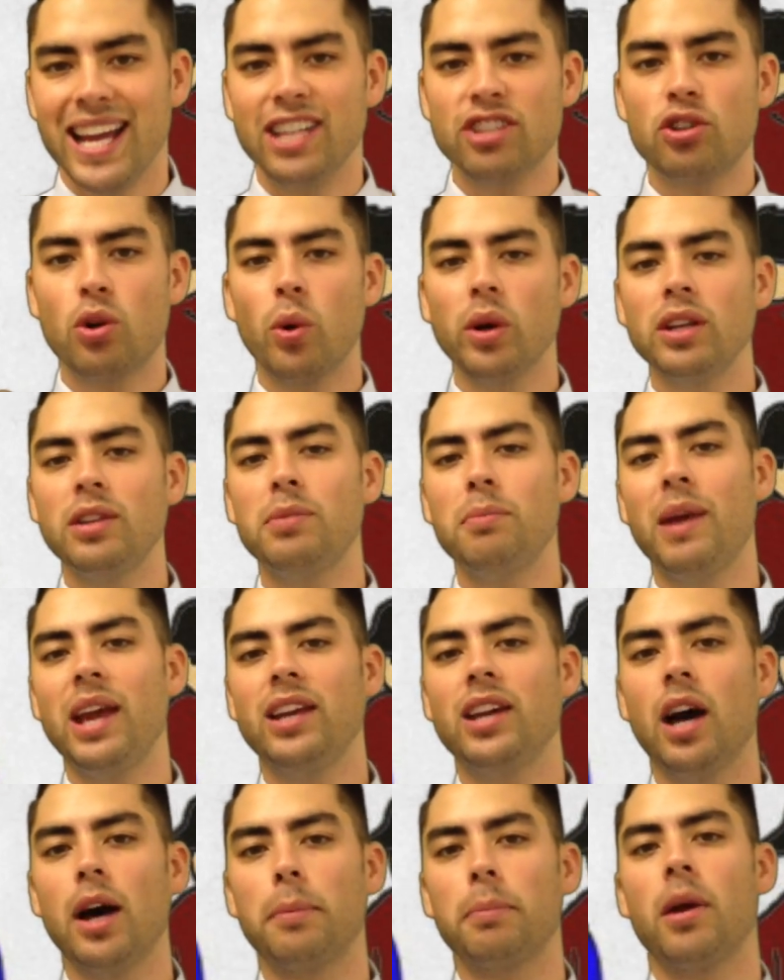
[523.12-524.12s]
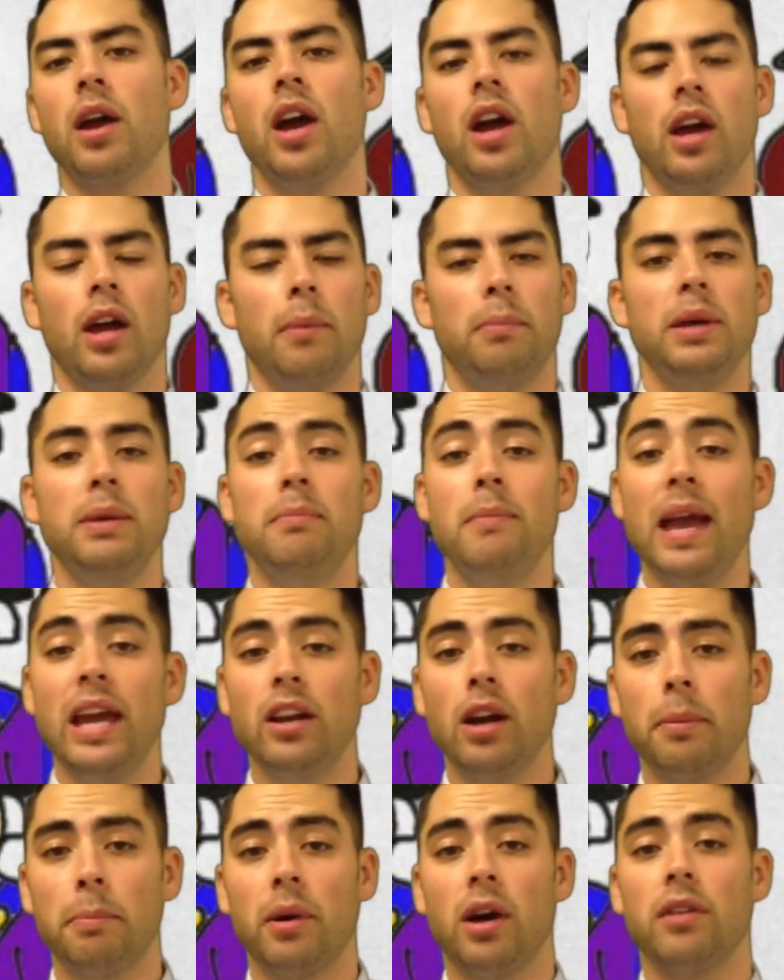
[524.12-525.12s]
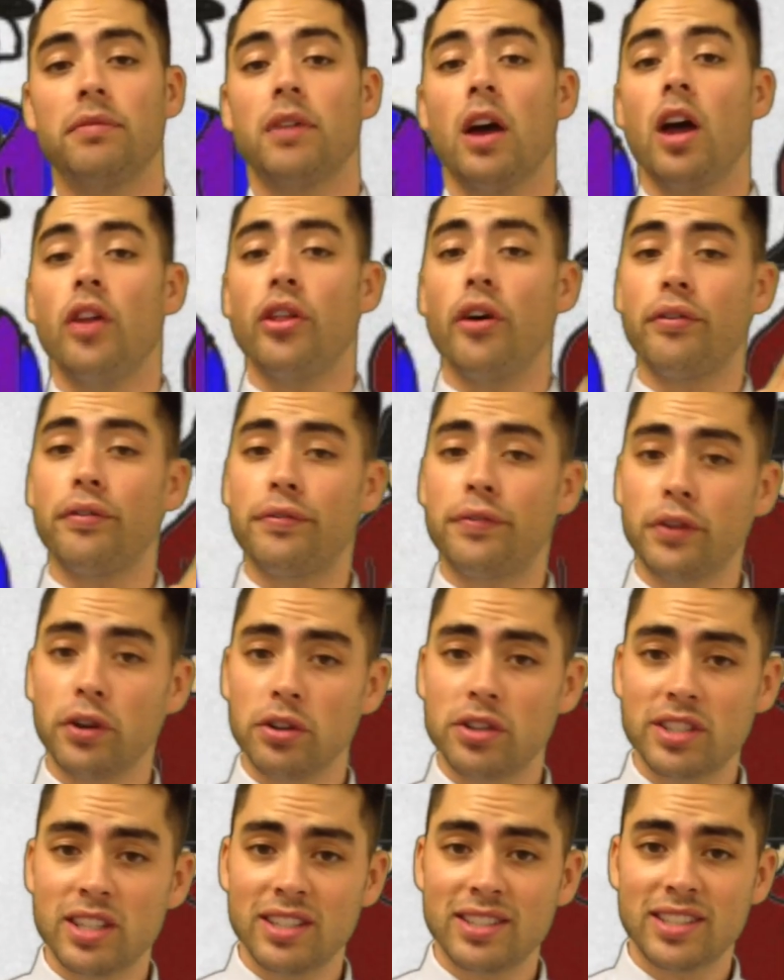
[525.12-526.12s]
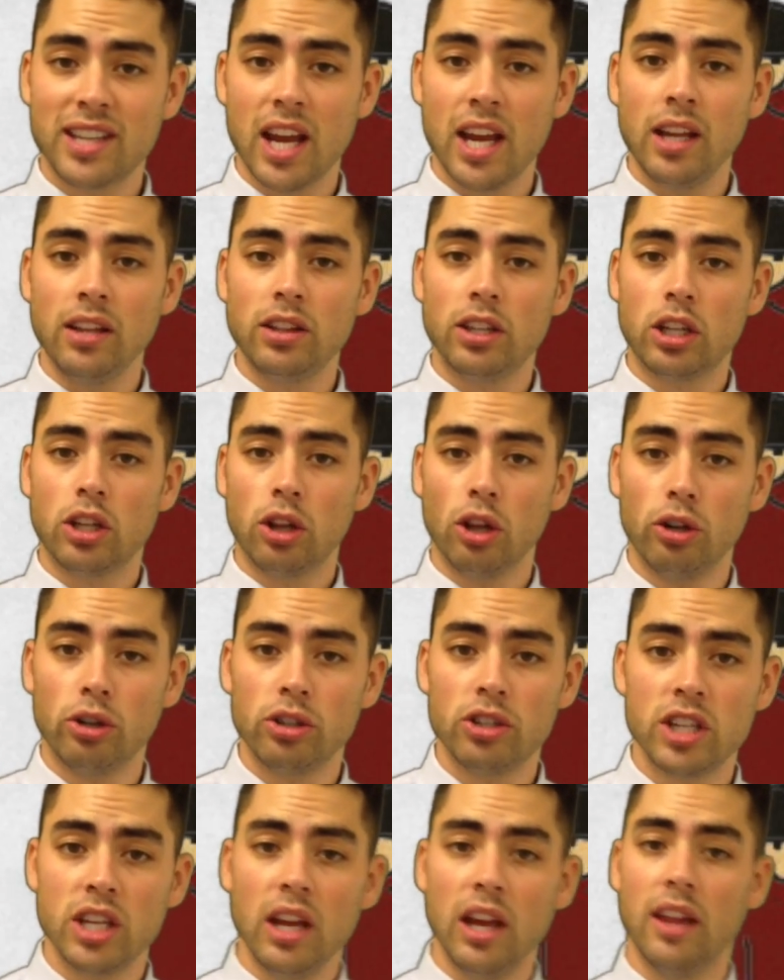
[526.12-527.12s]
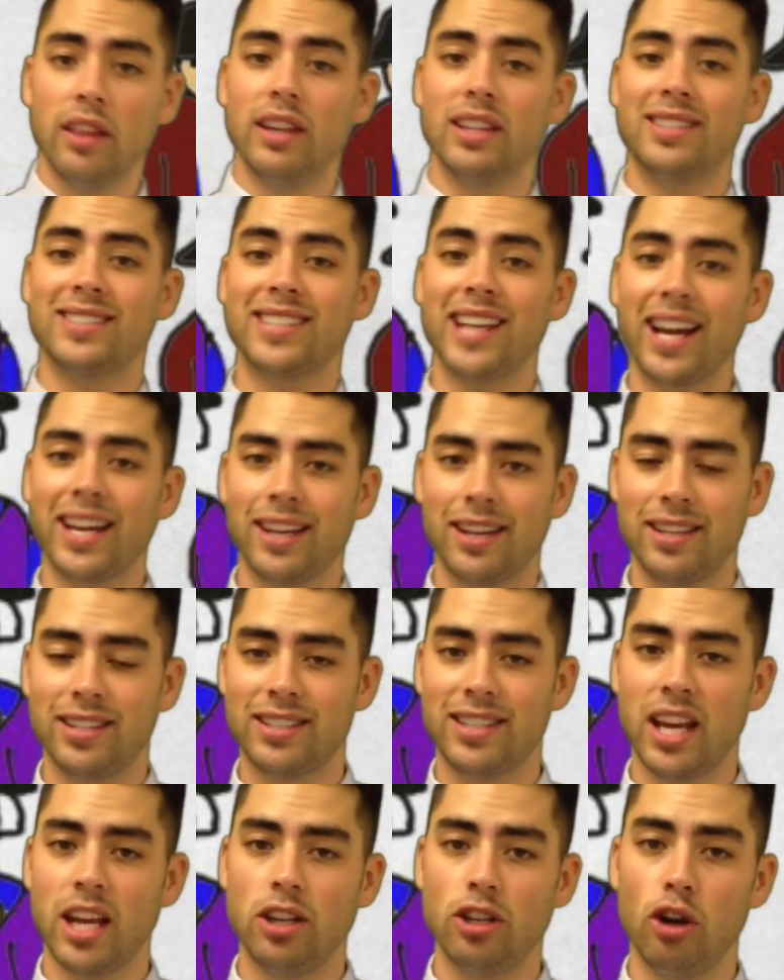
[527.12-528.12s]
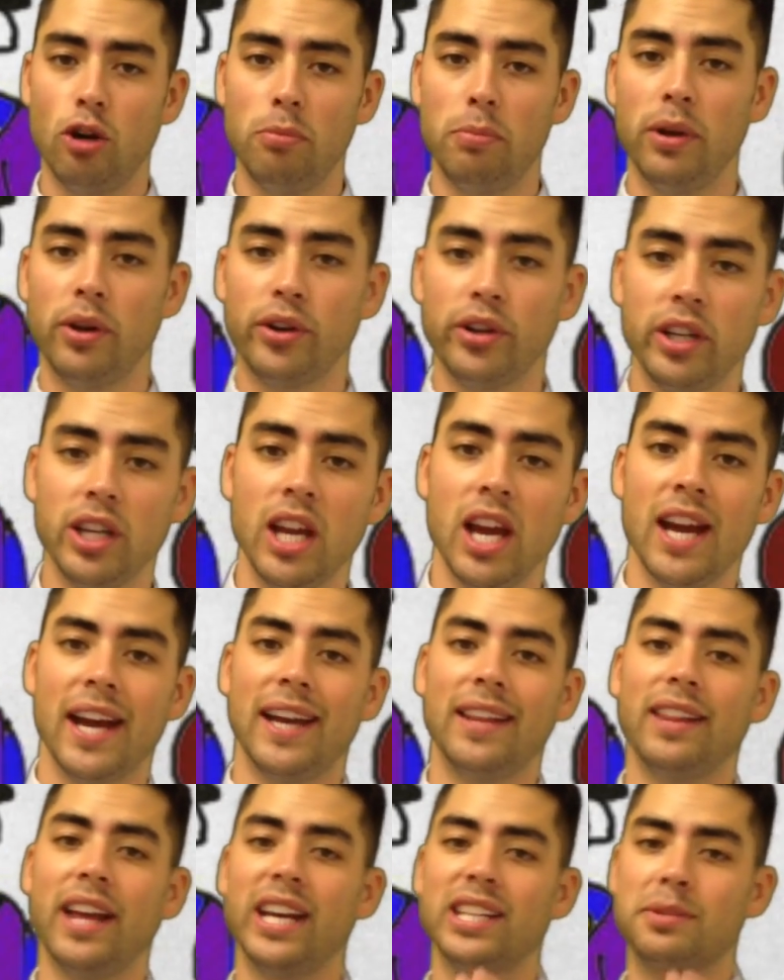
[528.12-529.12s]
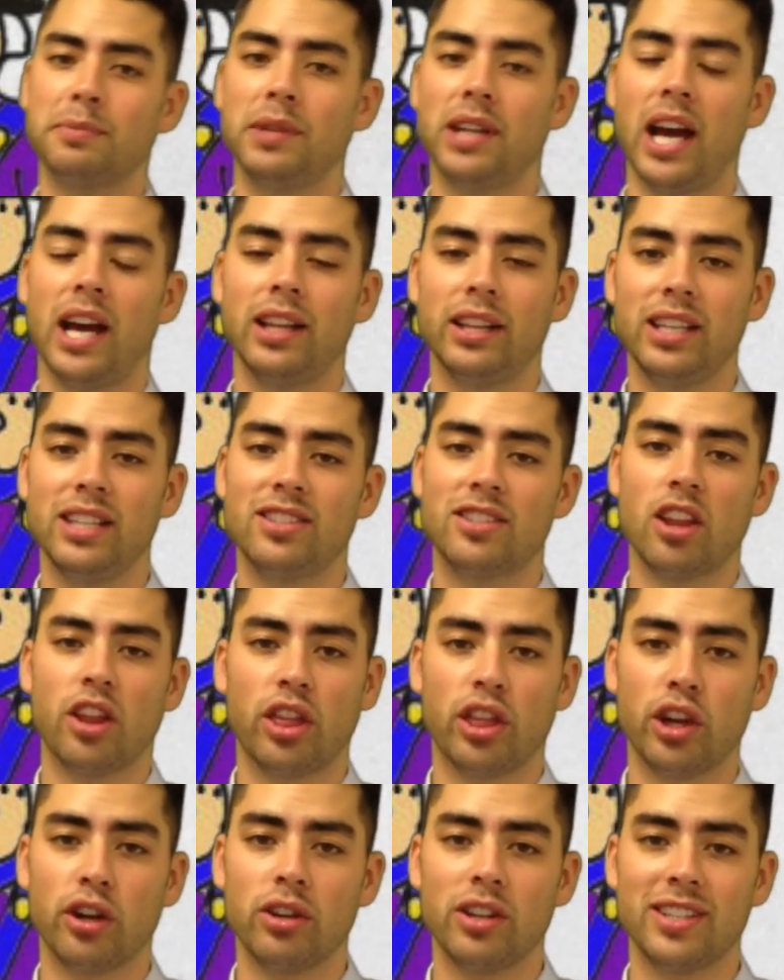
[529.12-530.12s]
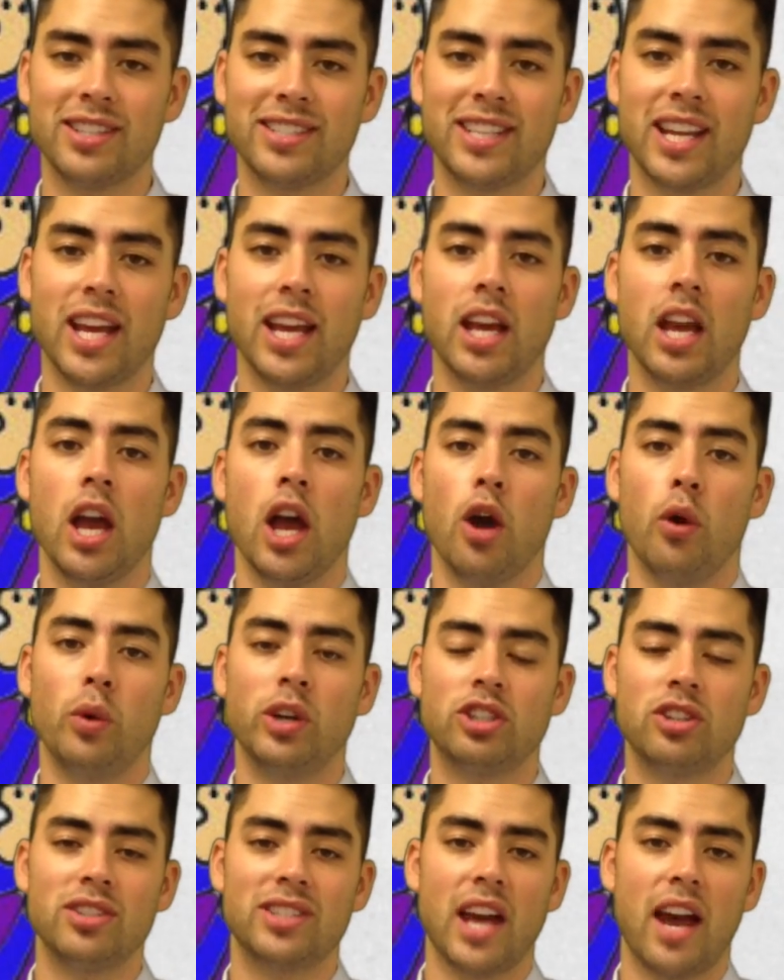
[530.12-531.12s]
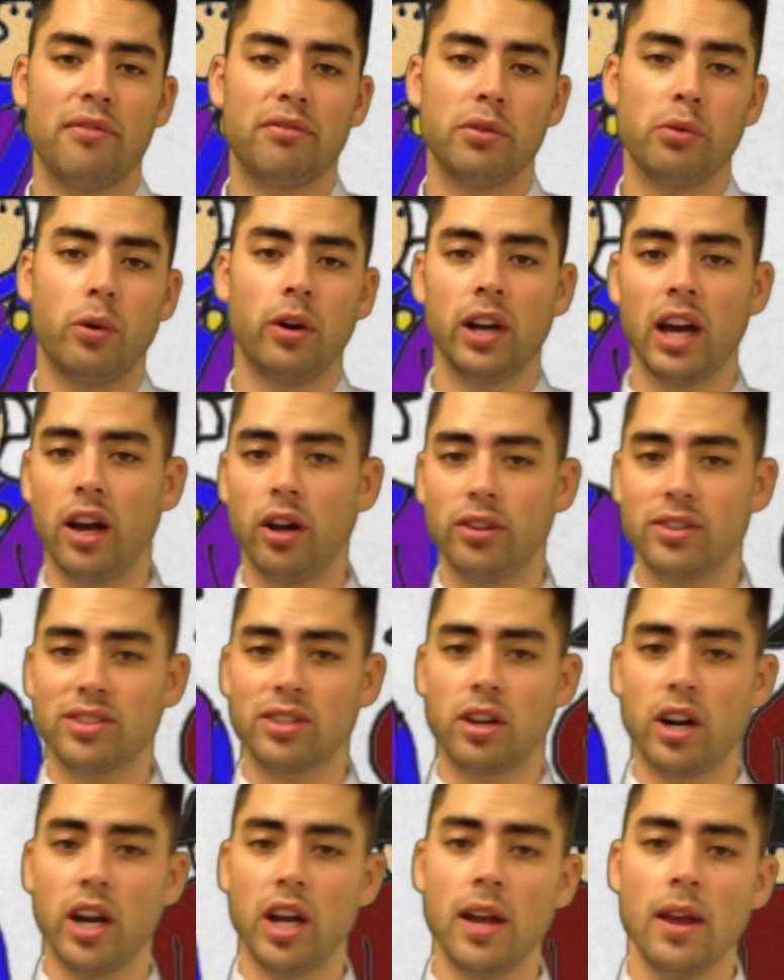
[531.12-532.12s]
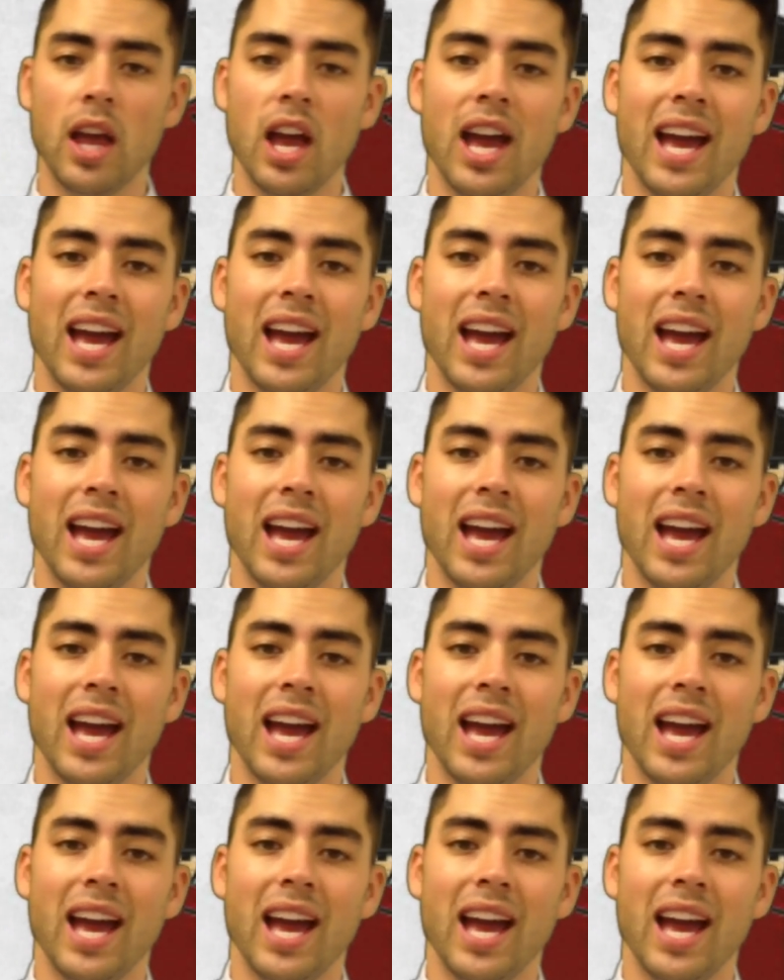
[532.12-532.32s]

is going to be made up of the first estate, the clergy, the second estate, nobility, and last but not least, the third estate, which is everyone else, all right?